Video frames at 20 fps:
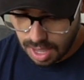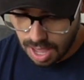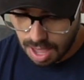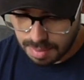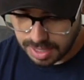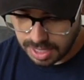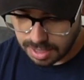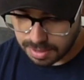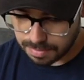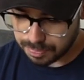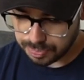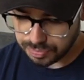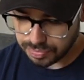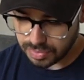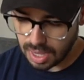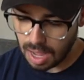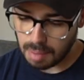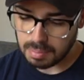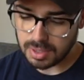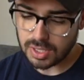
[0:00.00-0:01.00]
I mean,
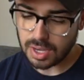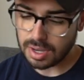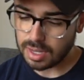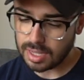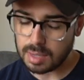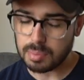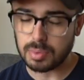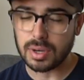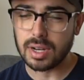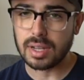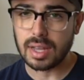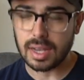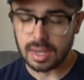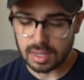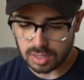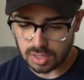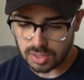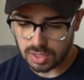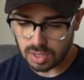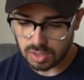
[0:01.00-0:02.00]
I'm just going to keep reading it
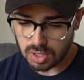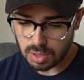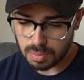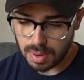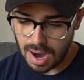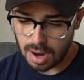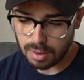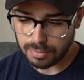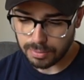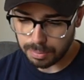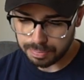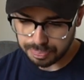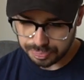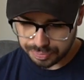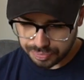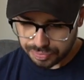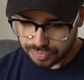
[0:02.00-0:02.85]
because it's so, so powerful.